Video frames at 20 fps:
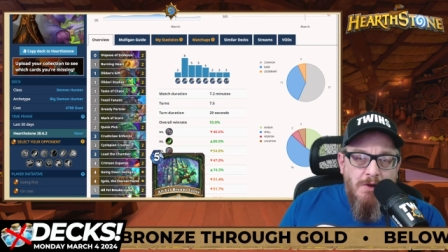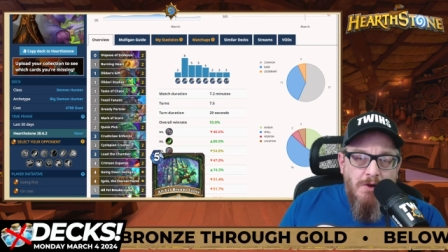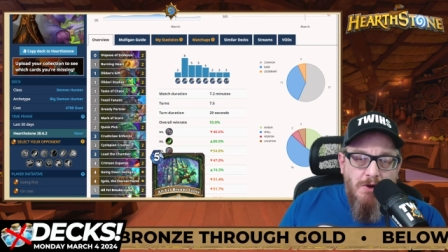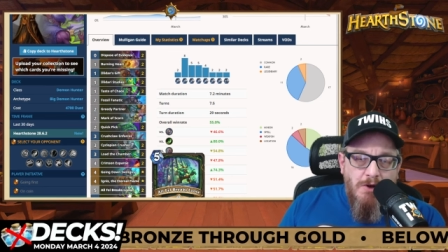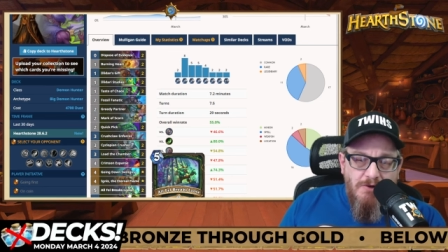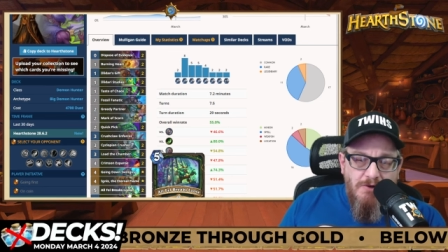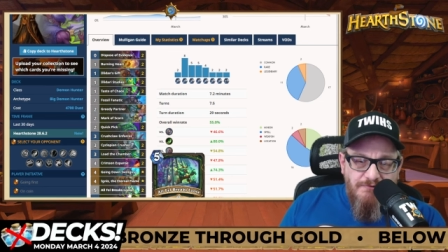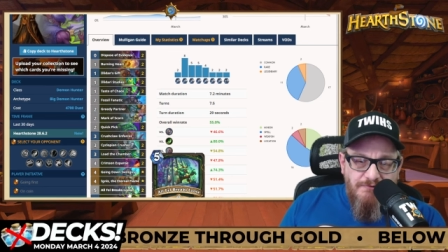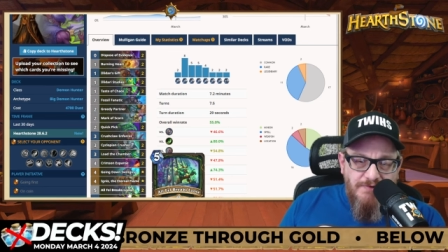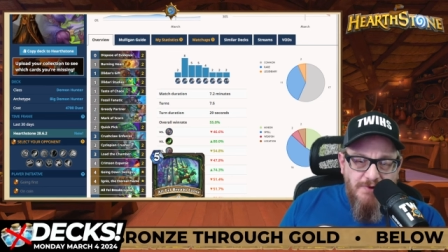
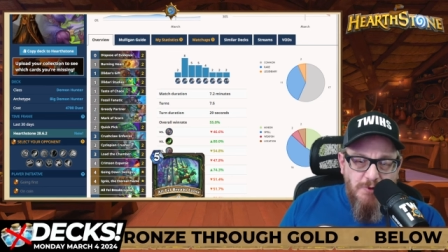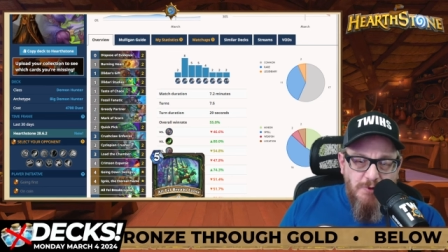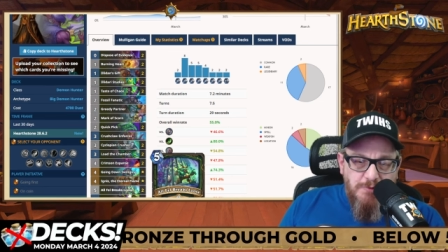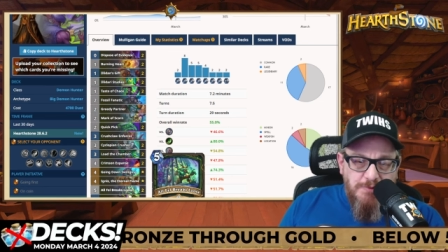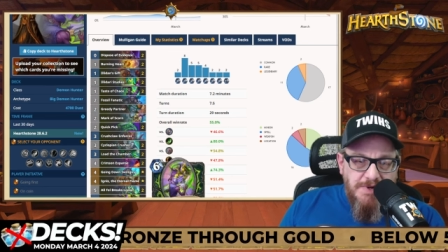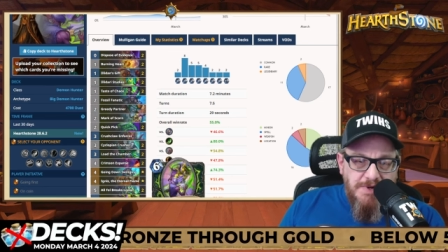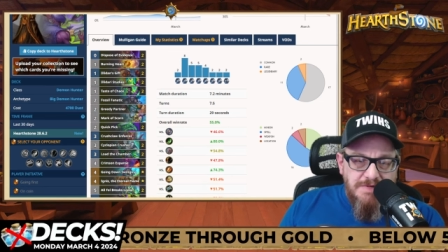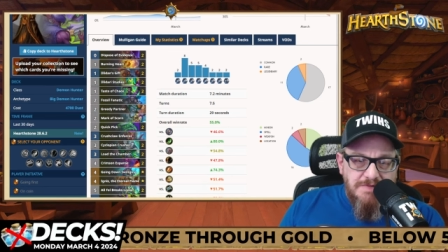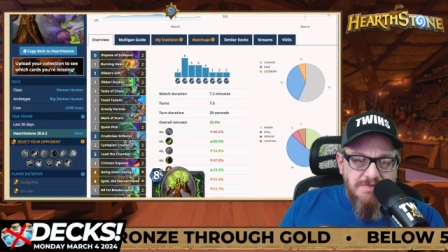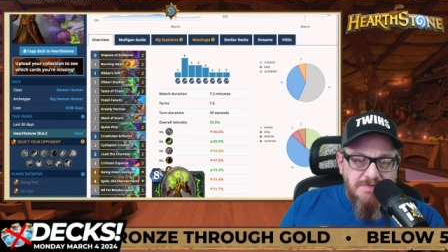All Fell
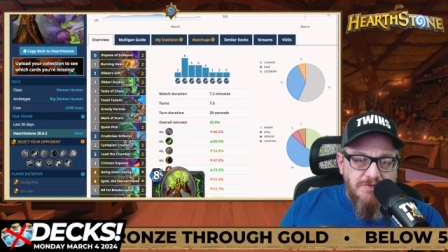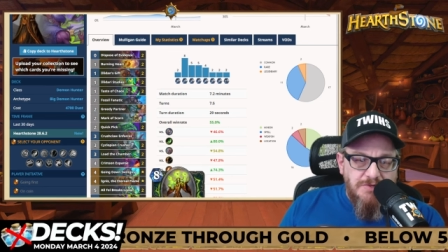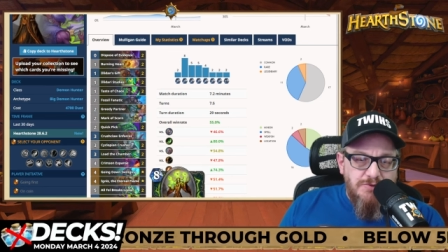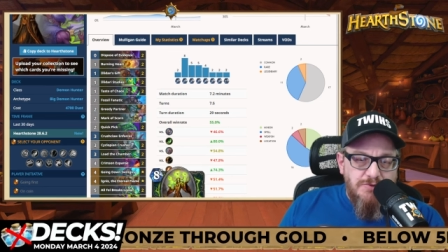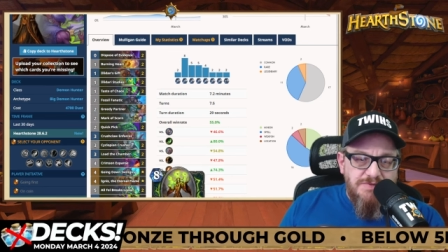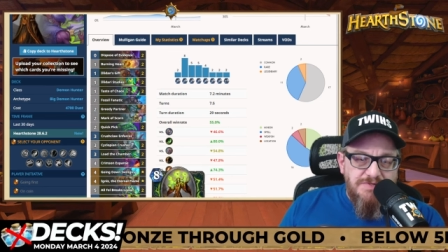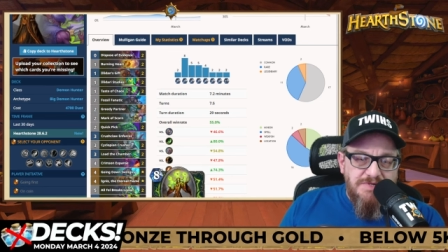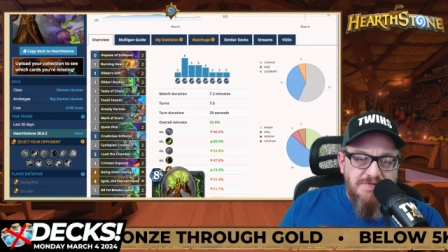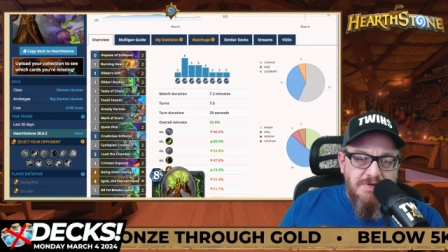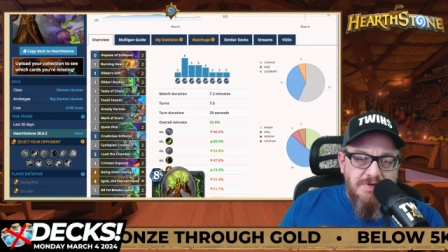Breaks
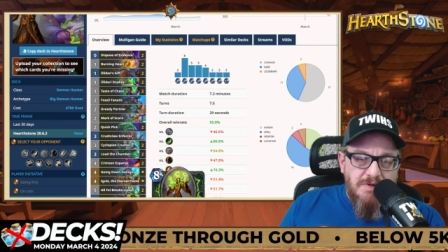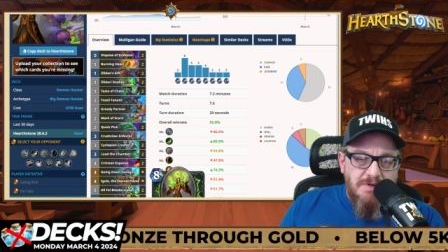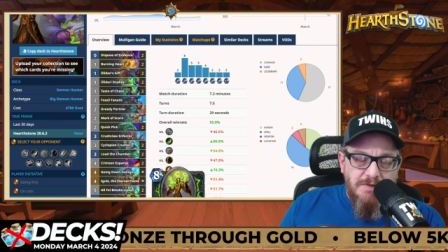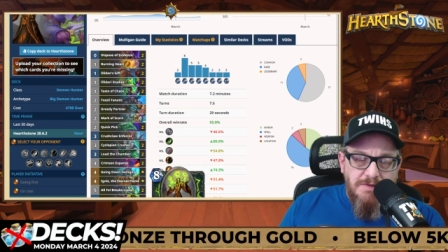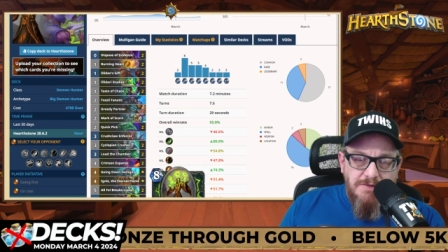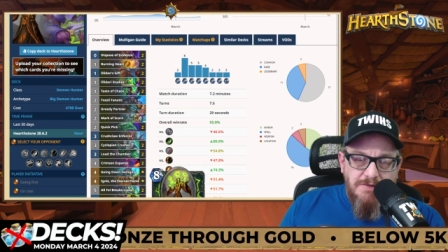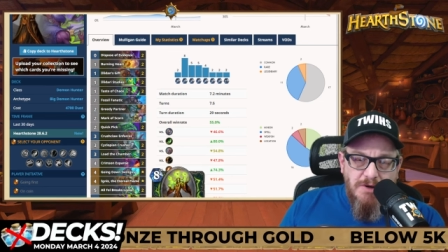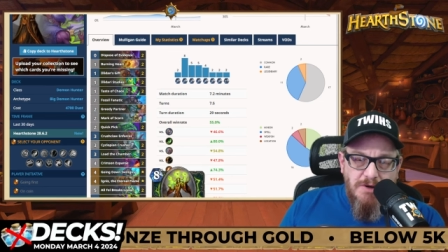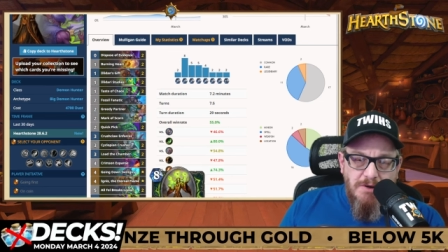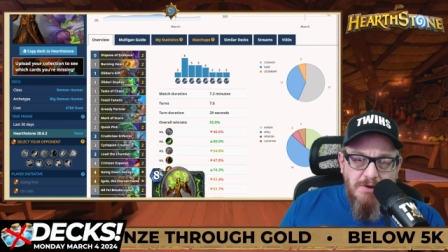Loose, and
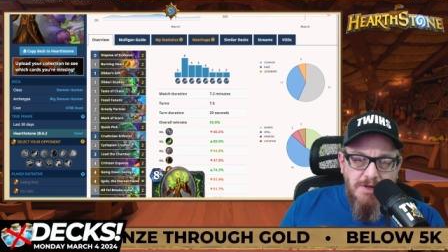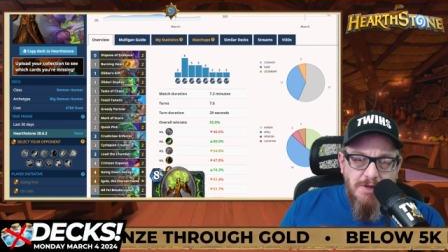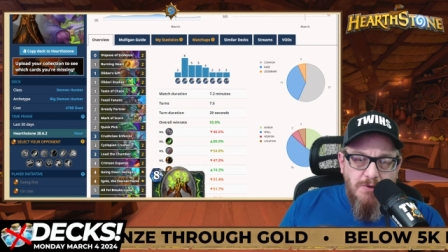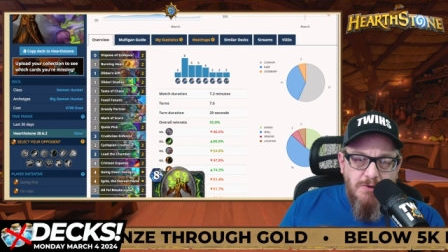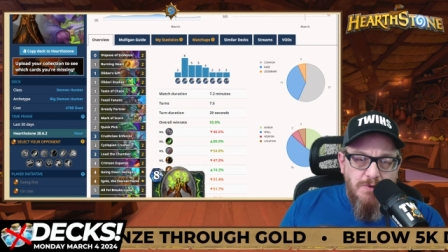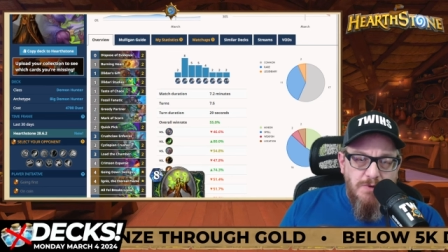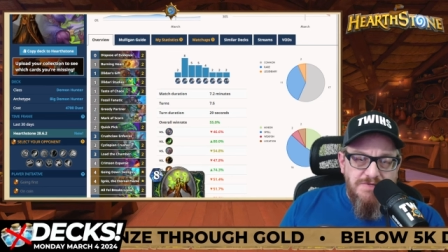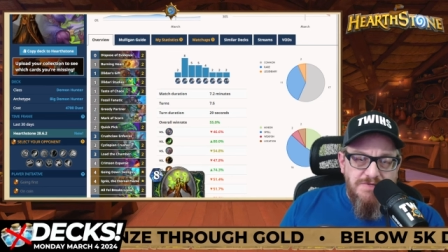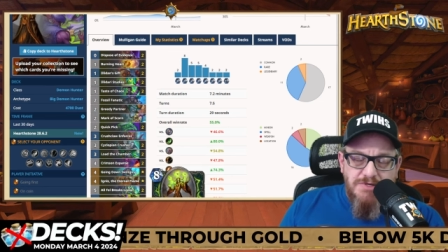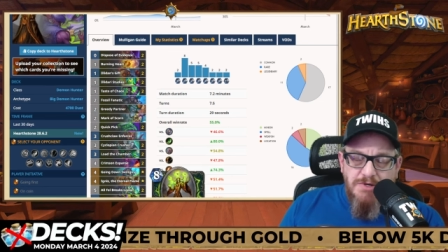Illidari
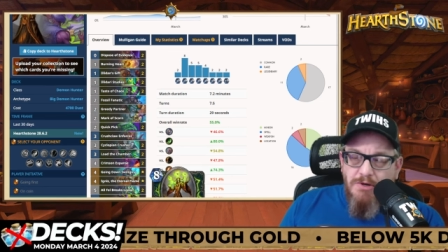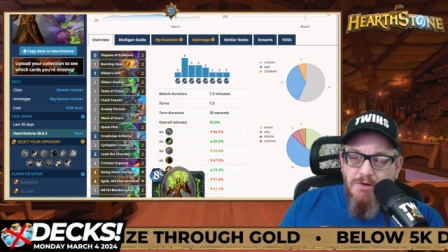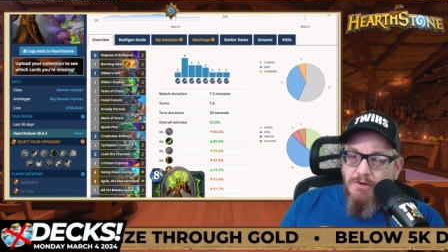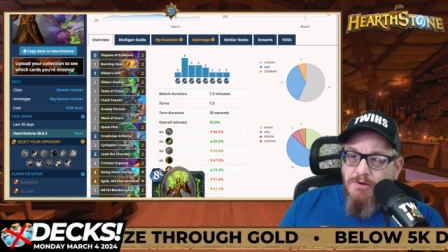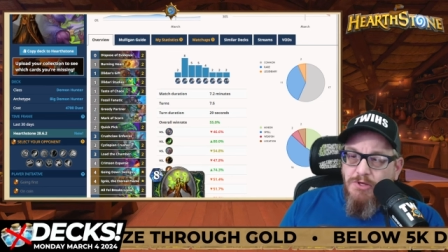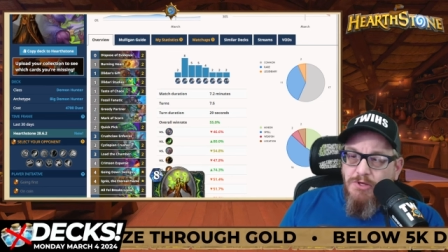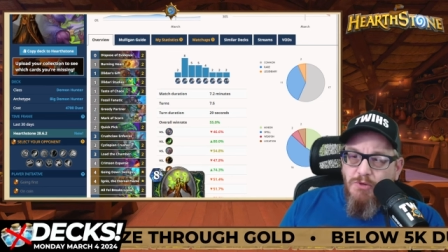Inquisitor.